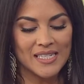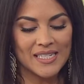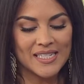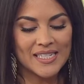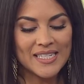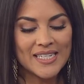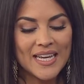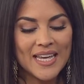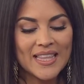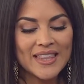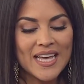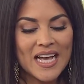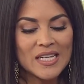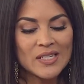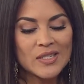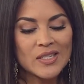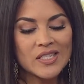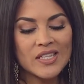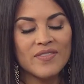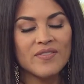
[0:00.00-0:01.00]
Today,
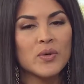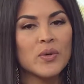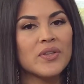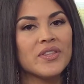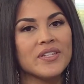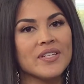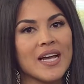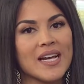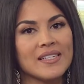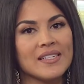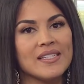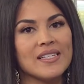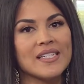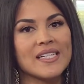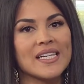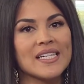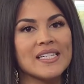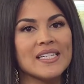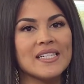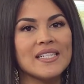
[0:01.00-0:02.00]
thousands of North
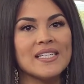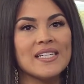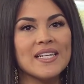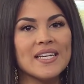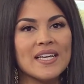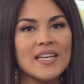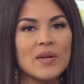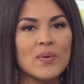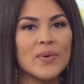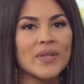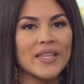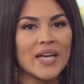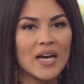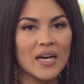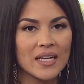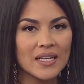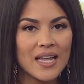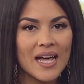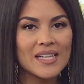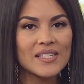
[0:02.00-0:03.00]
Texans can see
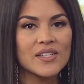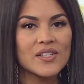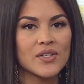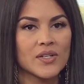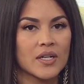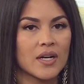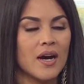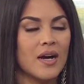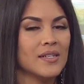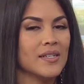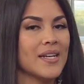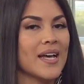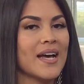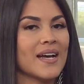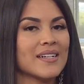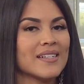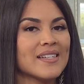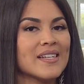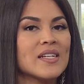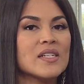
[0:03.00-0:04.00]
without glasses or
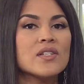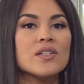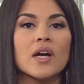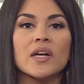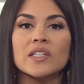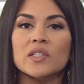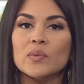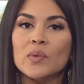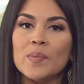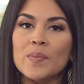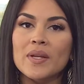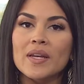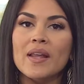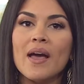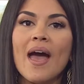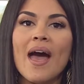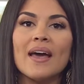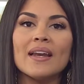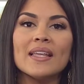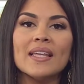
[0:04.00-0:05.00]
contacts. Dr.
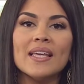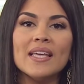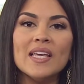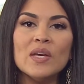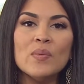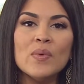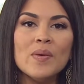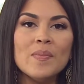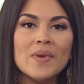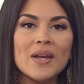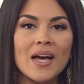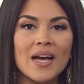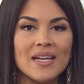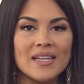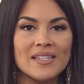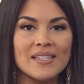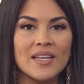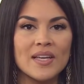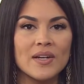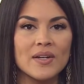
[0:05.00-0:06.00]
Whitman at Key Whitman
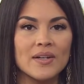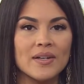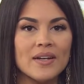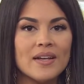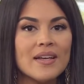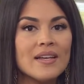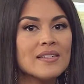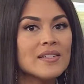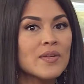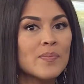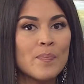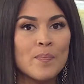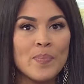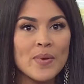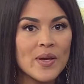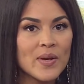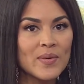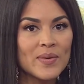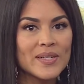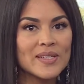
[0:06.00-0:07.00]
Eye Center is a
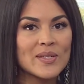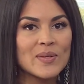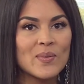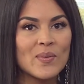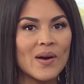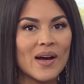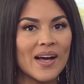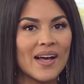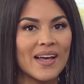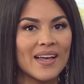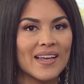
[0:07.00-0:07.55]
big reason why,